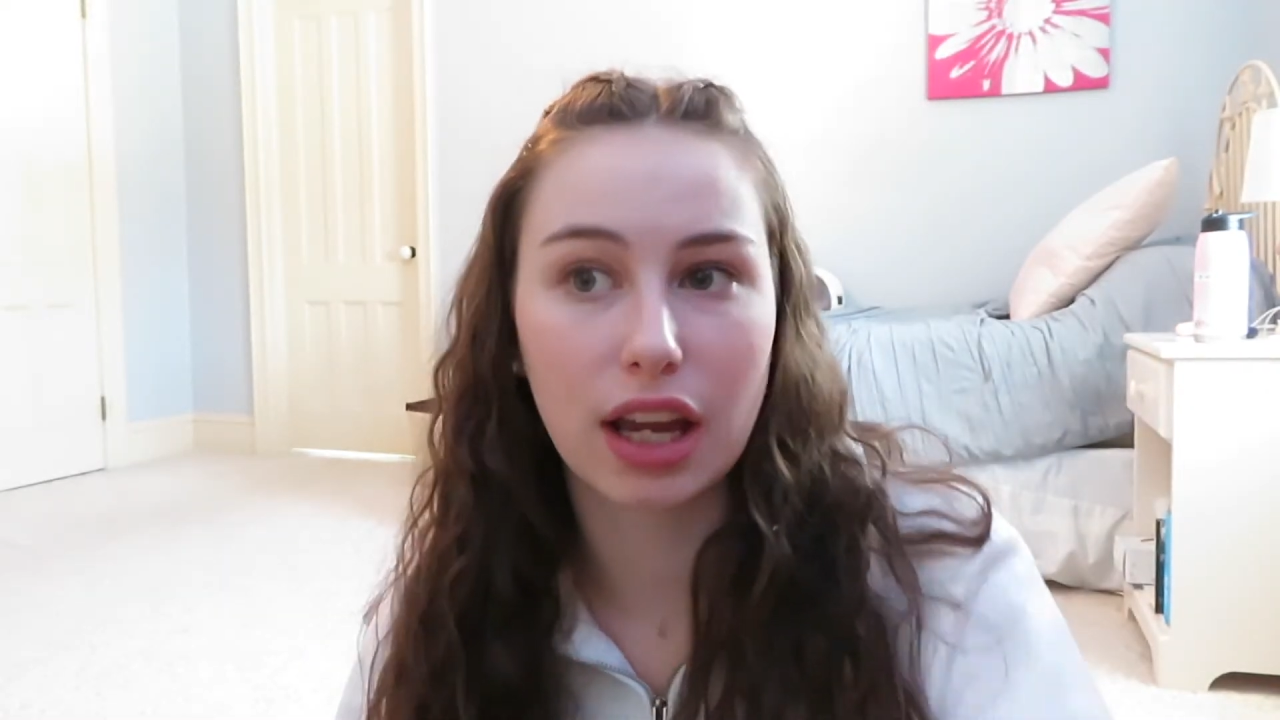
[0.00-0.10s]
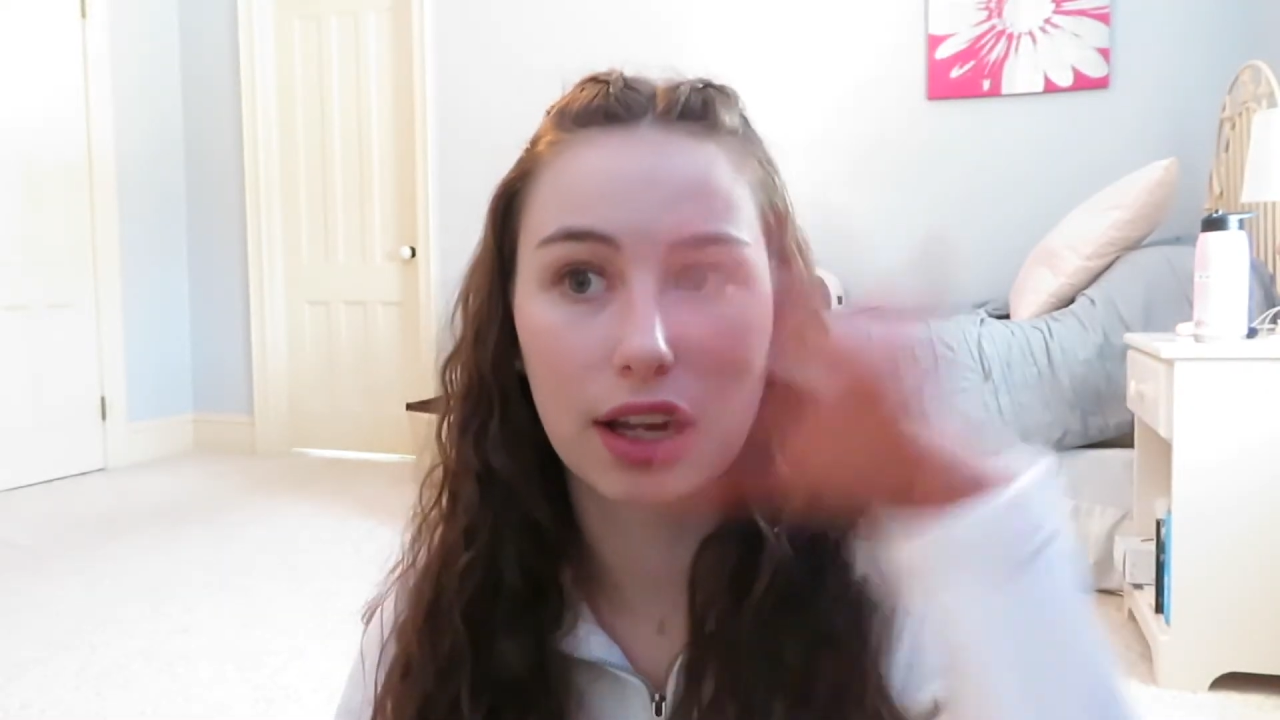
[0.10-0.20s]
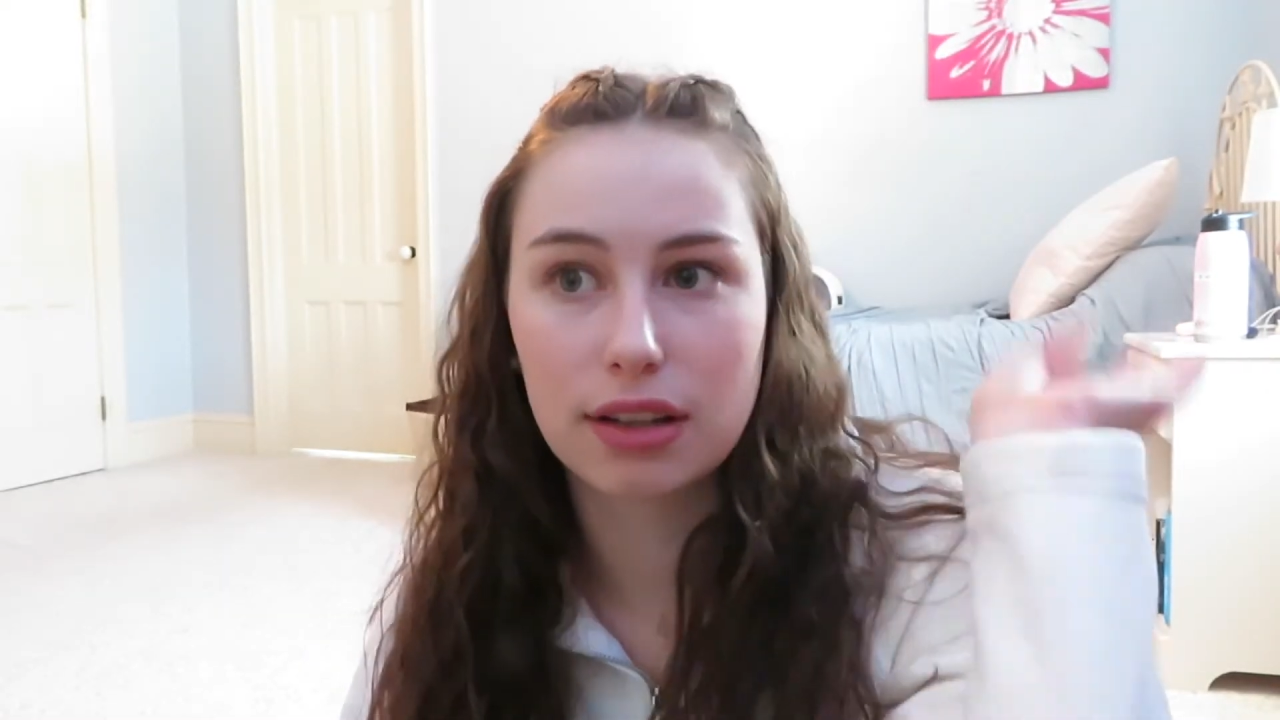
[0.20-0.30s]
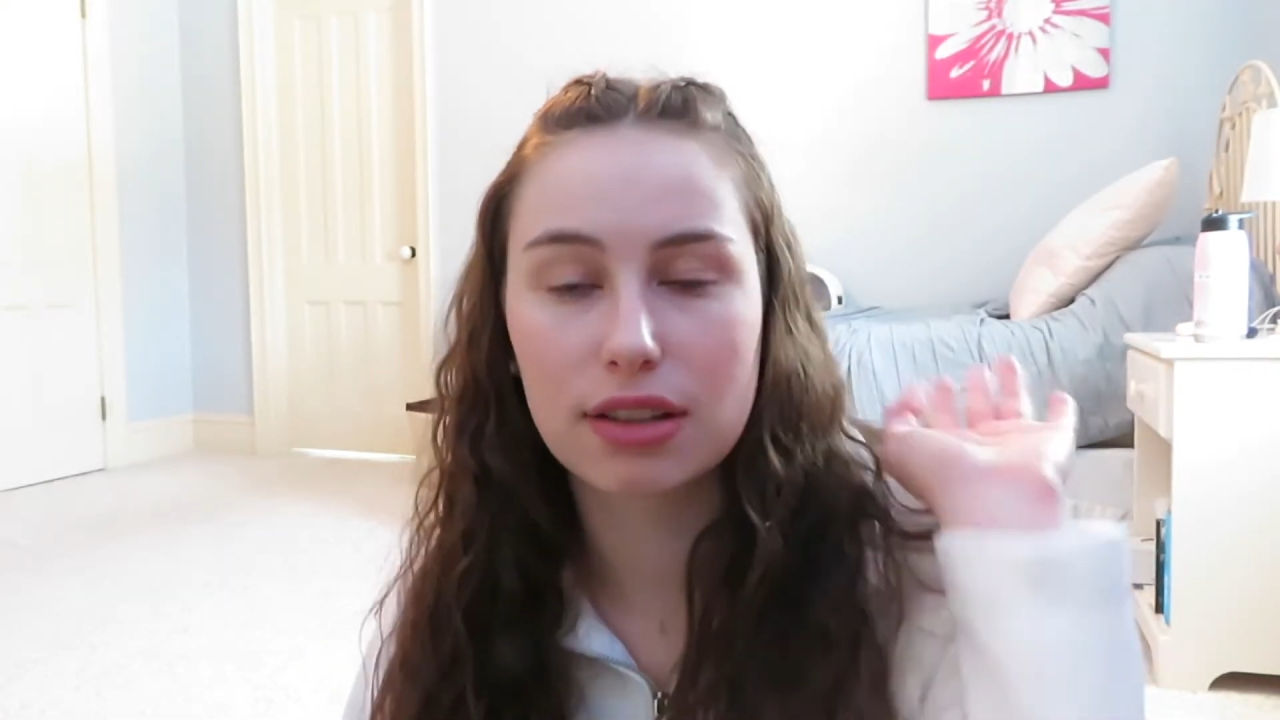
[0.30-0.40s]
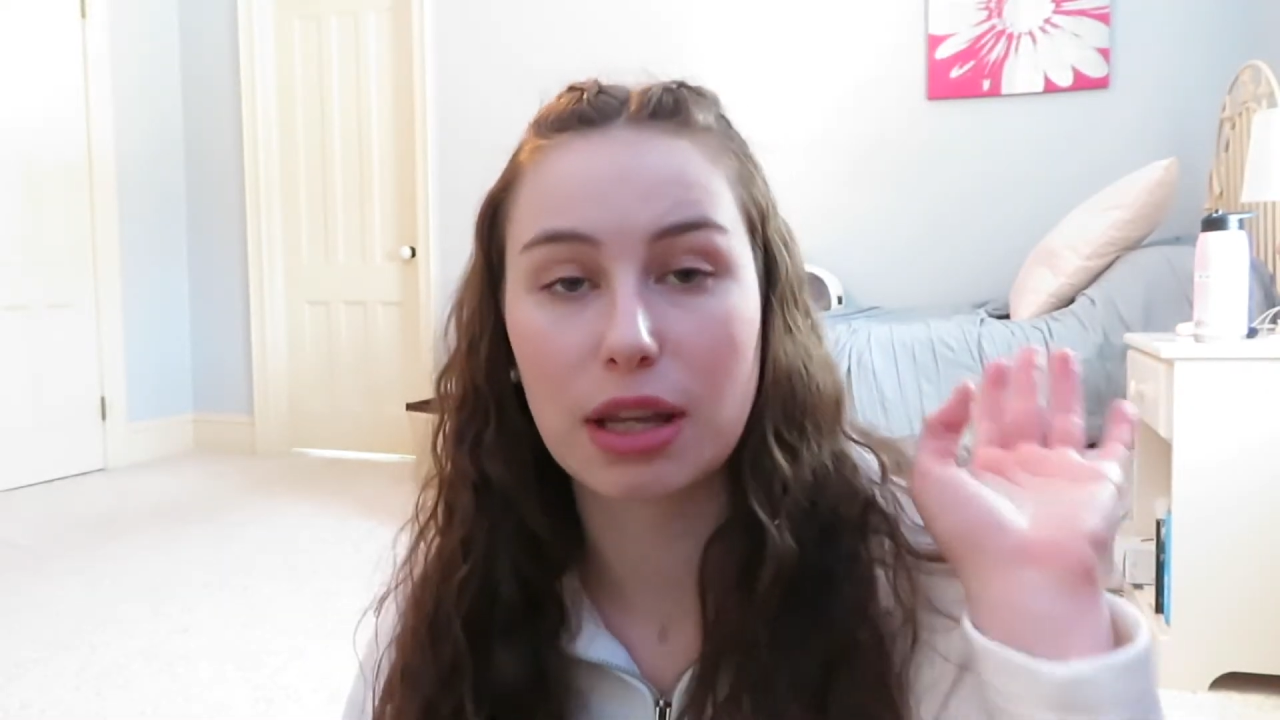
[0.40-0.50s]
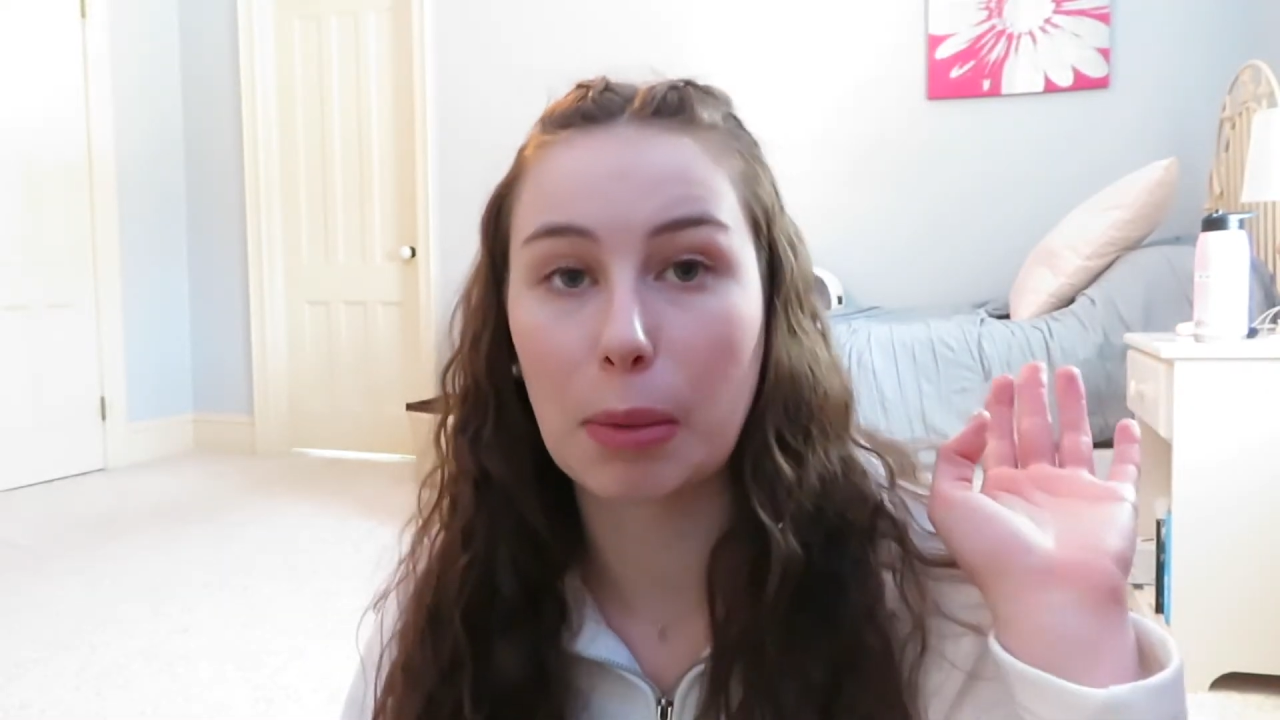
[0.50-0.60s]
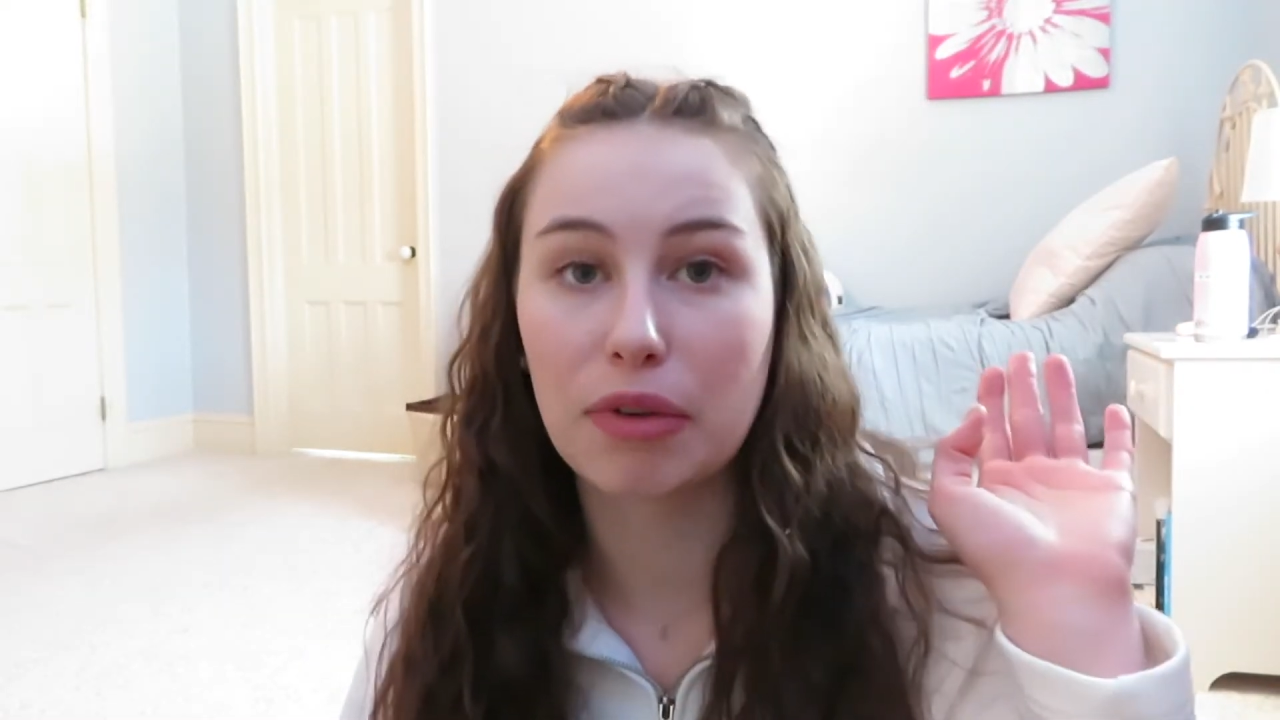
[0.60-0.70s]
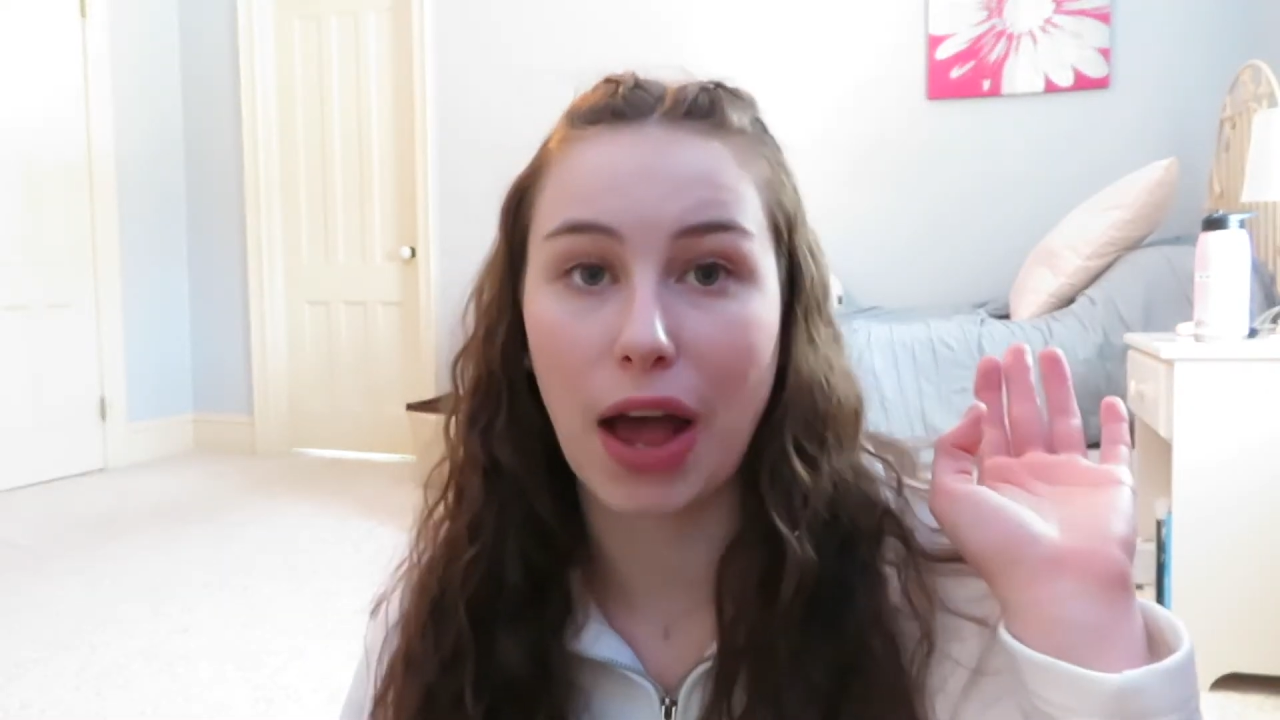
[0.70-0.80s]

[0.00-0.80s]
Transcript: get some of it